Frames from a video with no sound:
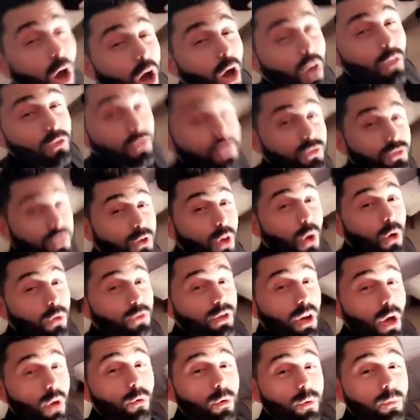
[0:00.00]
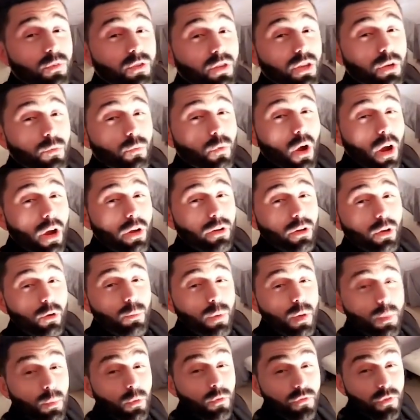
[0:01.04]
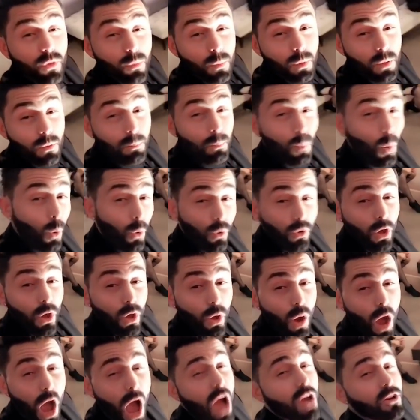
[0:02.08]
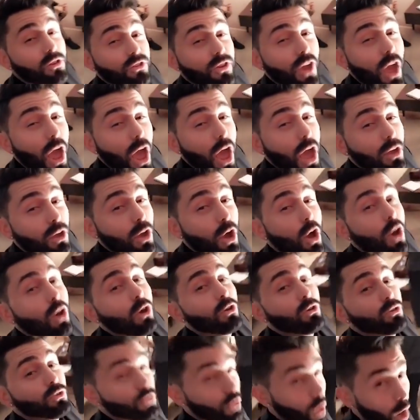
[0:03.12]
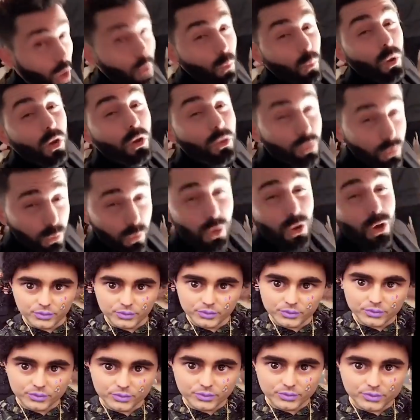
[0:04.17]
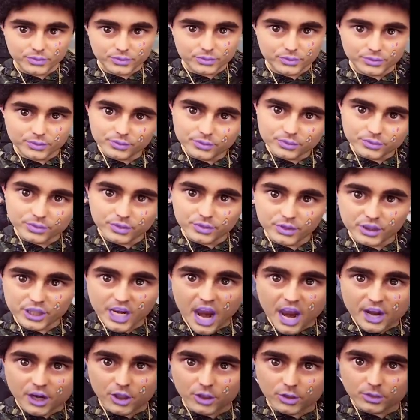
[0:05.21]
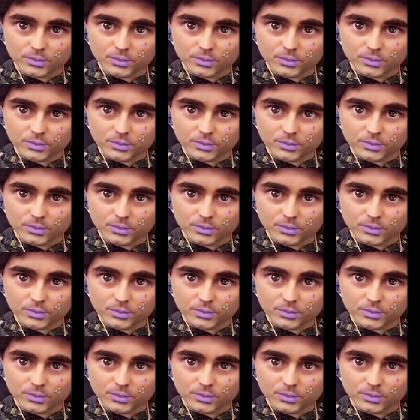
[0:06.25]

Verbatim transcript: This is the hotel room scene where I kill people filming a porno. # John Wick 3. Donald.